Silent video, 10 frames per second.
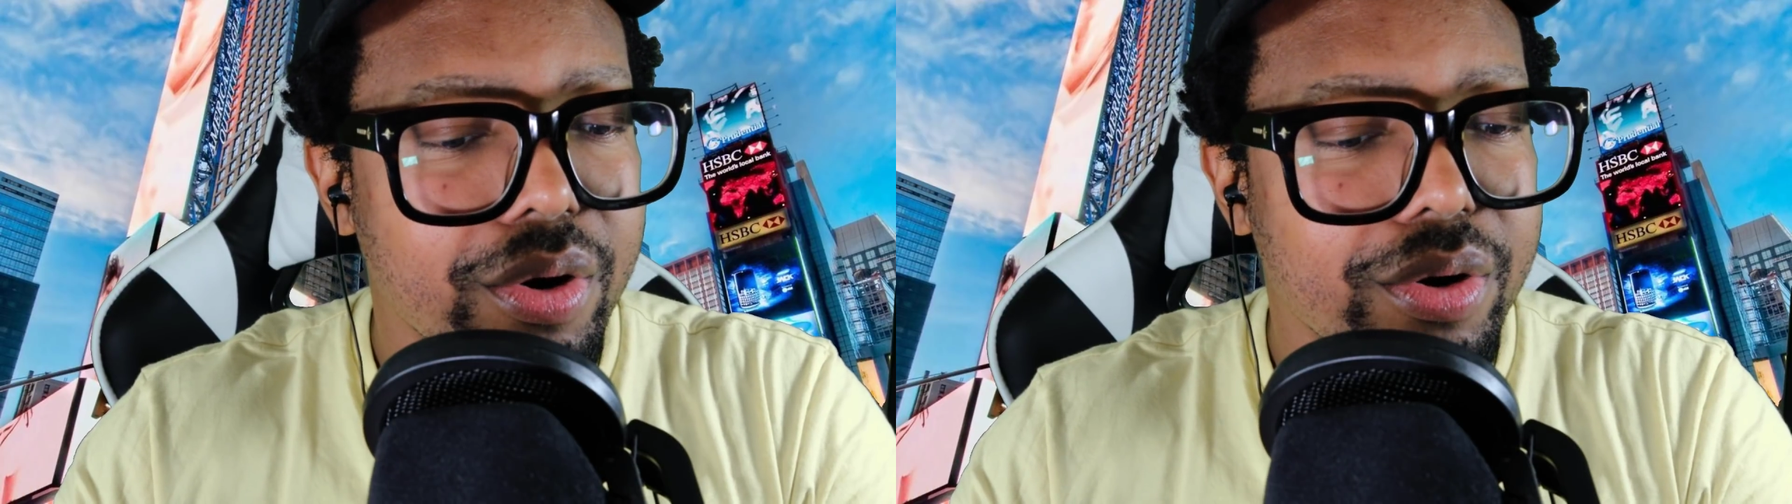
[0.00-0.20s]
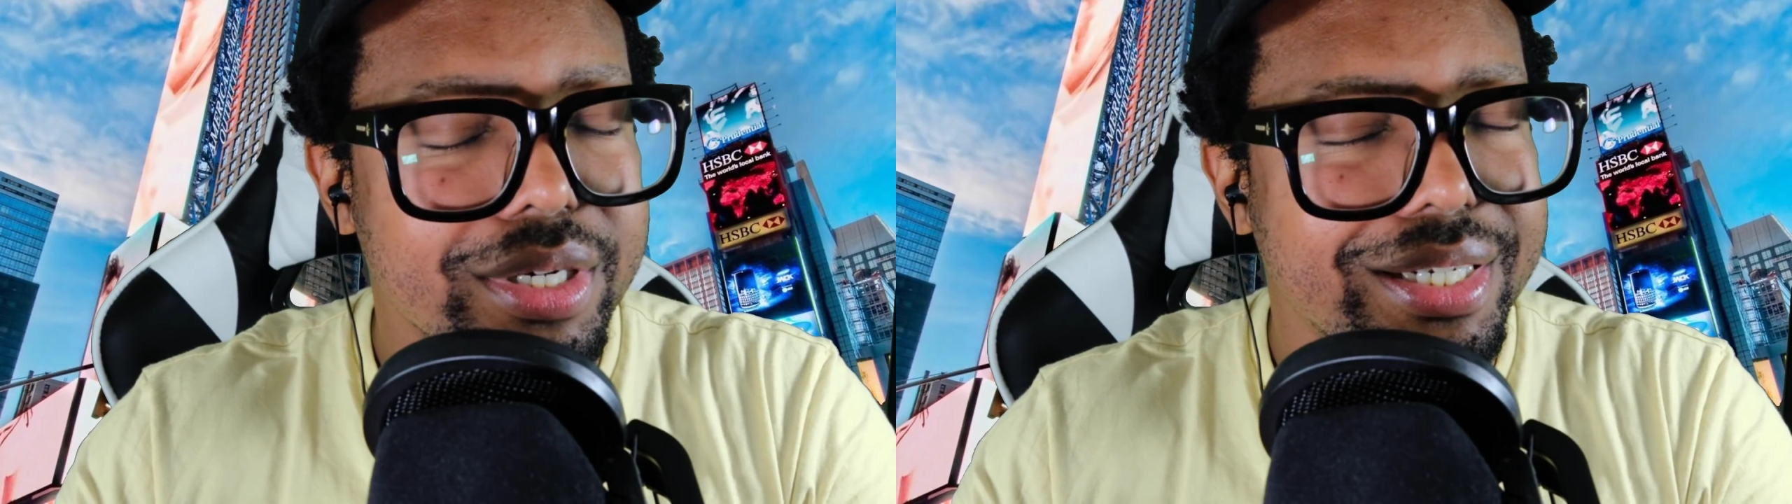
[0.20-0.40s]

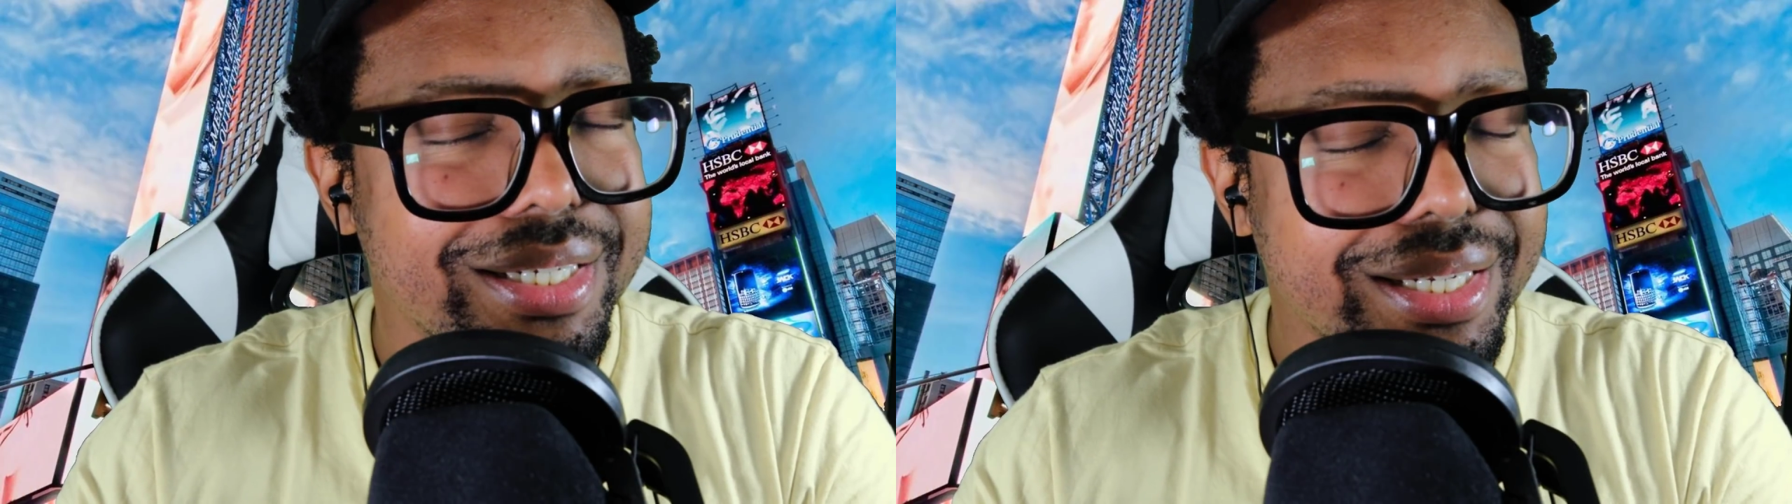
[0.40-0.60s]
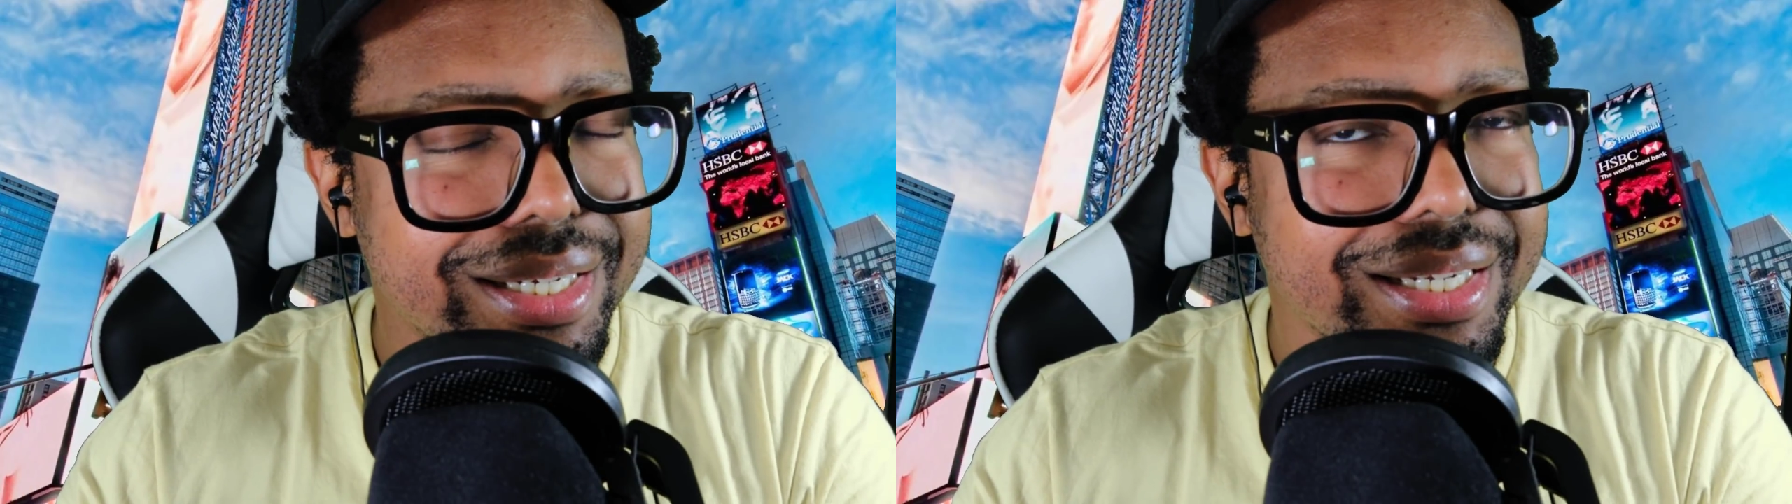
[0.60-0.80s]
or
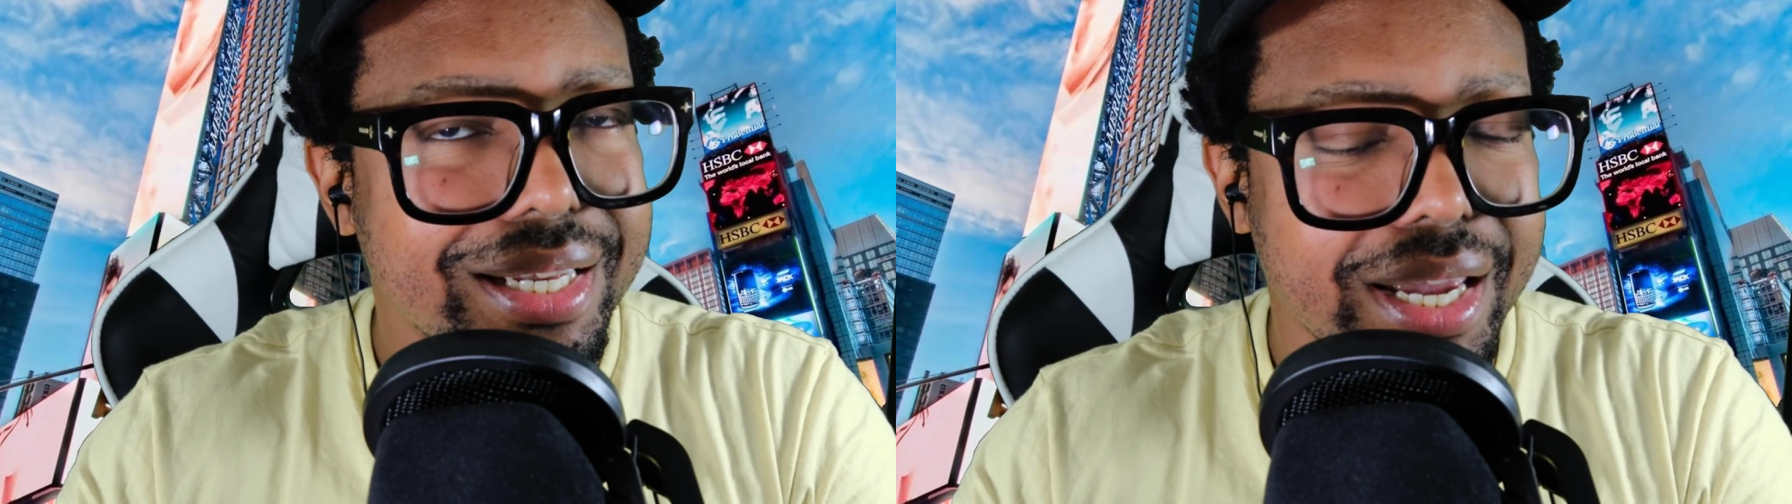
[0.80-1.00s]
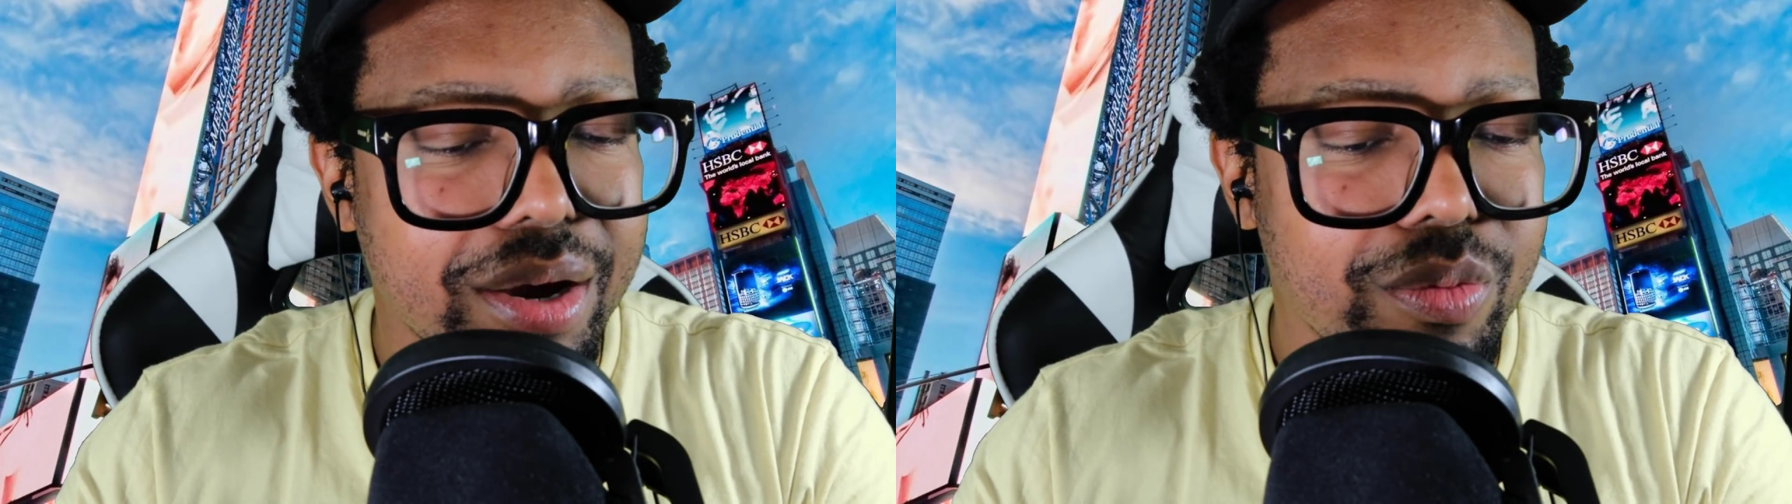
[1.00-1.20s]
she
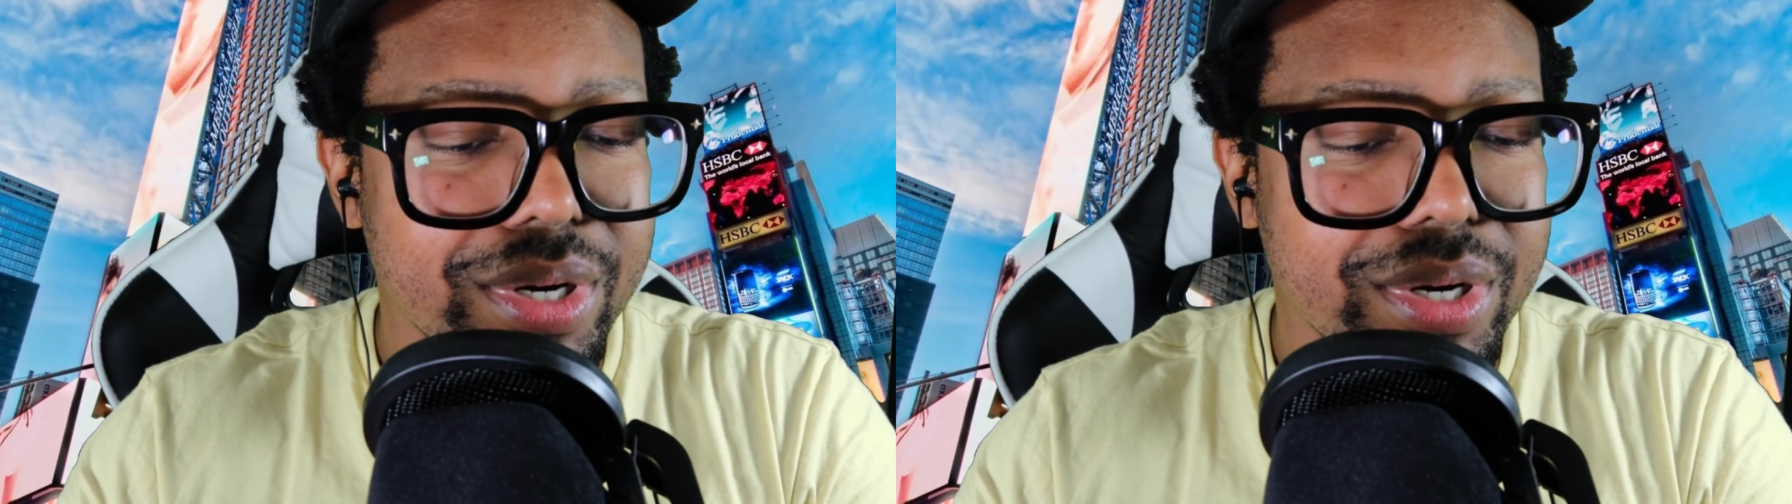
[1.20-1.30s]
didn't get